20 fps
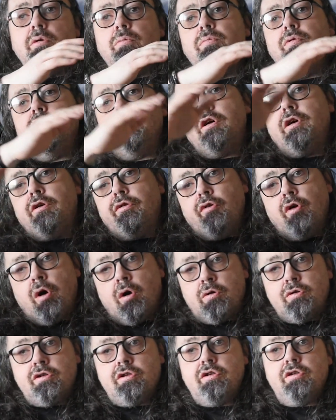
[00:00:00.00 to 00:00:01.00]
but
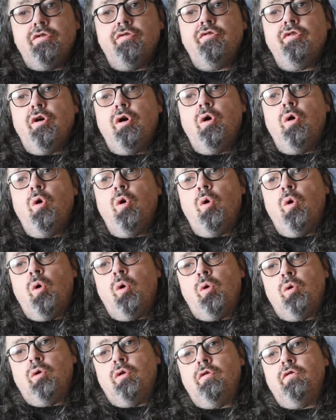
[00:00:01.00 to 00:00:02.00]
across the
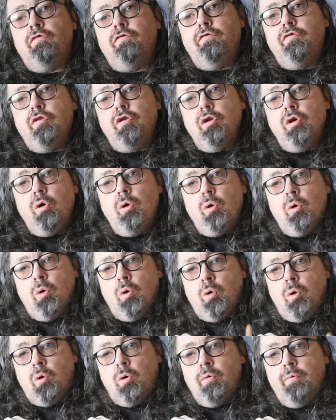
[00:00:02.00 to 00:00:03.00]
whole
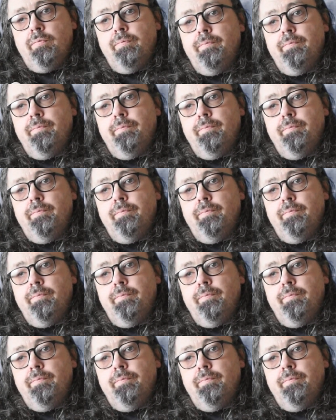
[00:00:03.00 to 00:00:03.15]
floor.